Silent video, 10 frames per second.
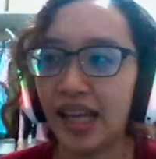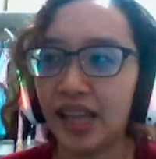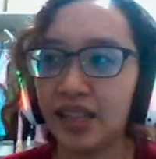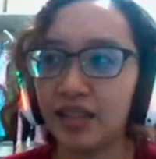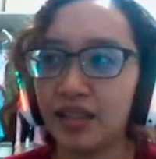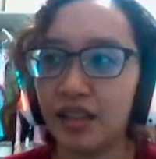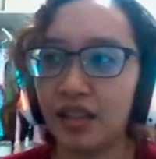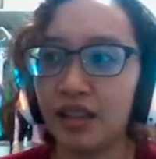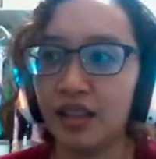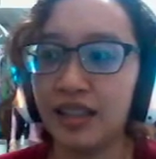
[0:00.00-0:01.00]
and
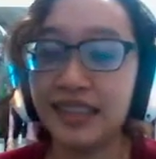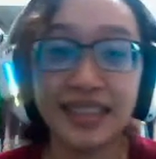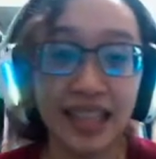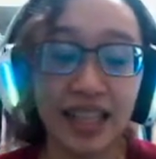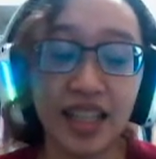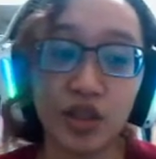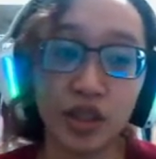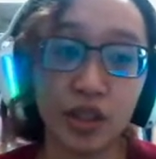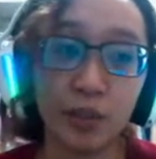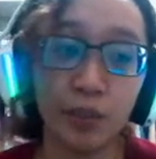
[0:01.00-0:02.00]
uh, instead I joined
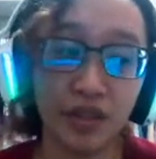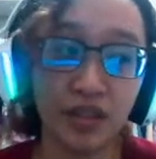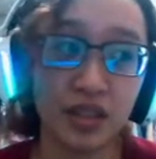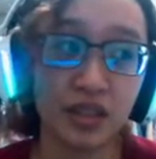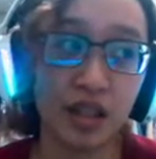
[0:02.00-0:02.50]
a private